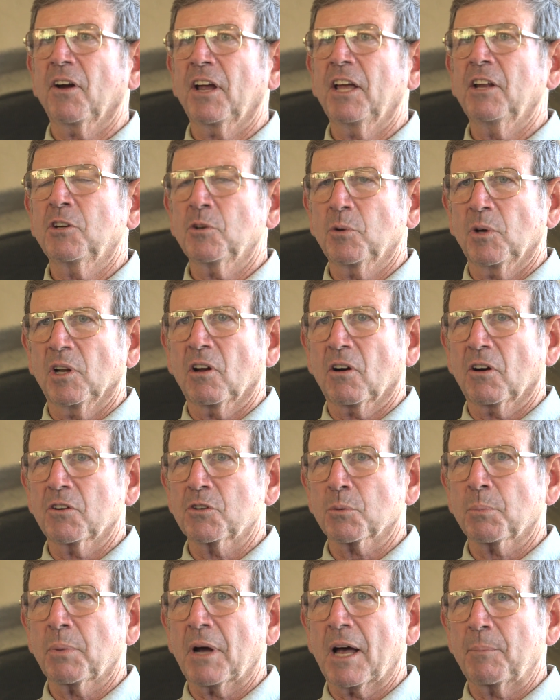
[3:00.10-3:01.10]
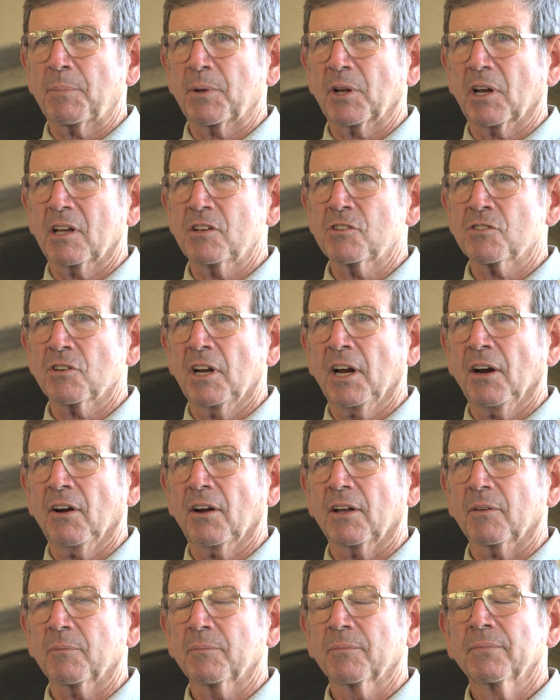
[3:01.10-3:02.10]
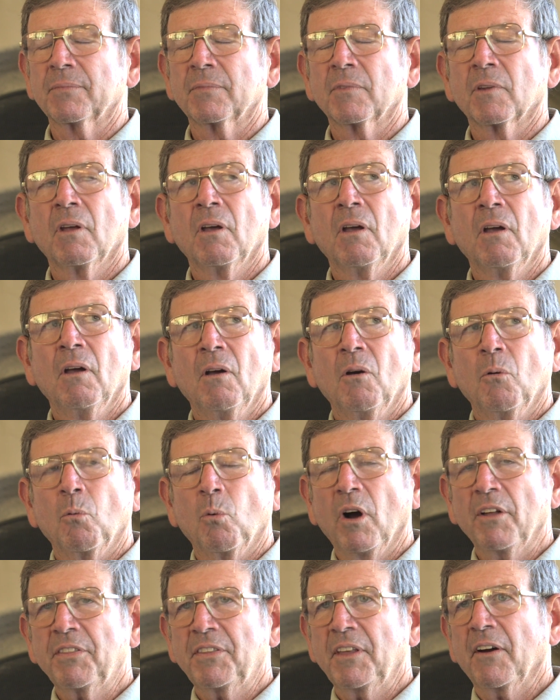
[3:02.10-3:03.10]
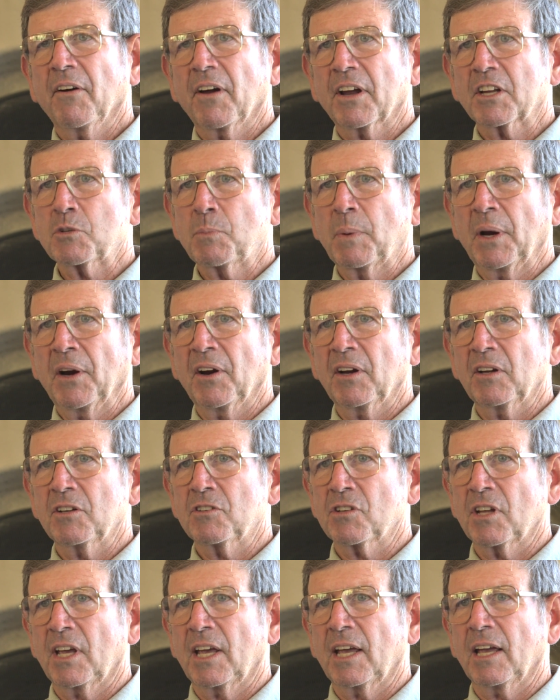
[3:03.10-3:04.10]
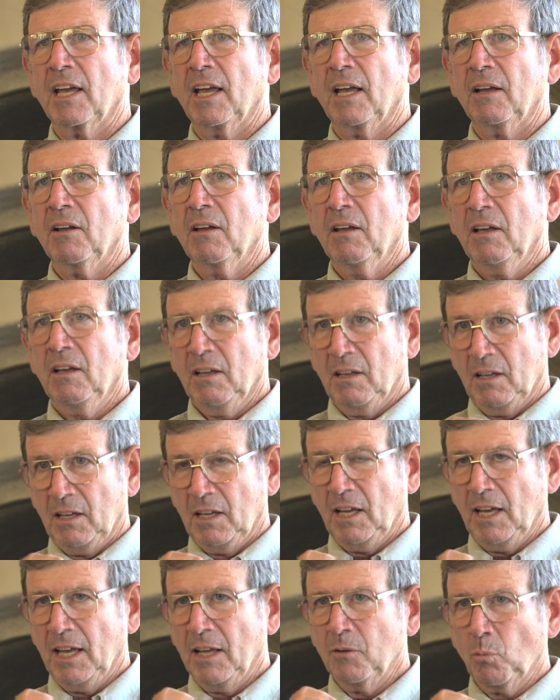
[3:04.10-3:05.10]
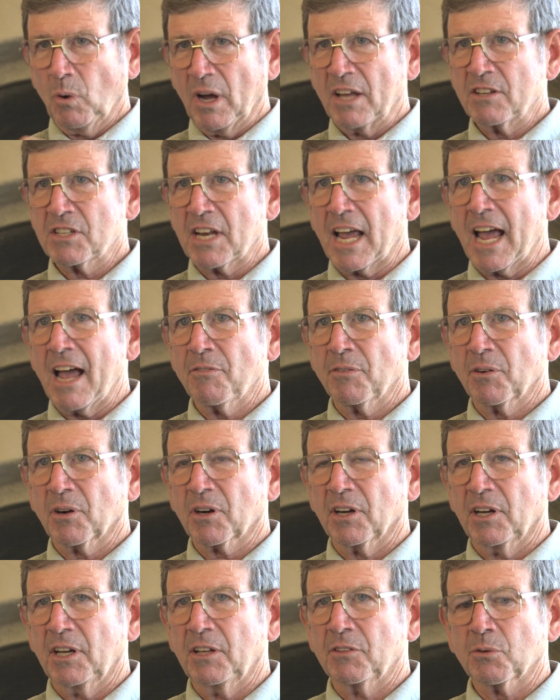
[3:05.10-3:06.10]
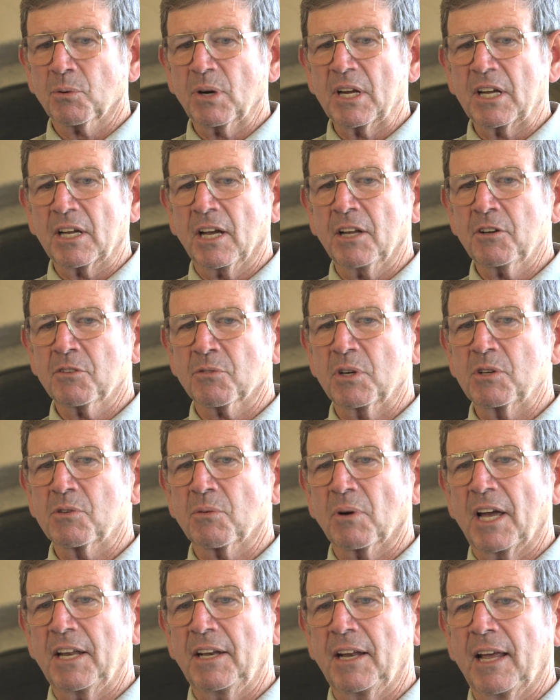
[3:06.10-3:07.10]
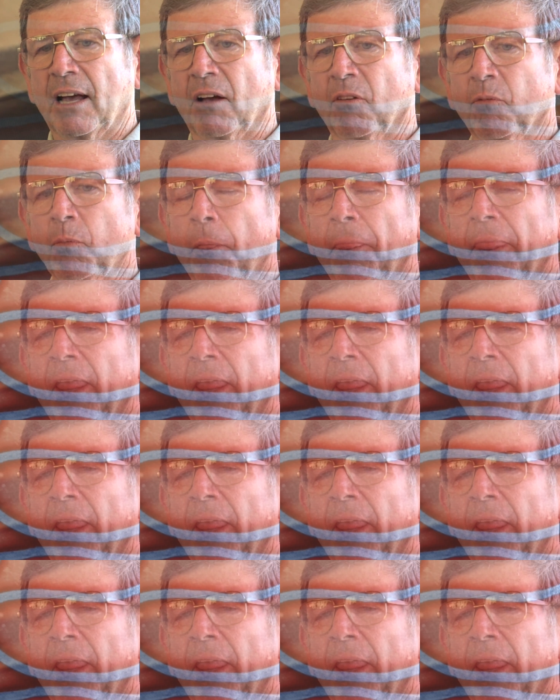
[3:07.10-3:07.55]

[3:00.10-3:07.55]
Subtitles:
into a larger population area. What they're experiencing in West Africa in 3 countries right now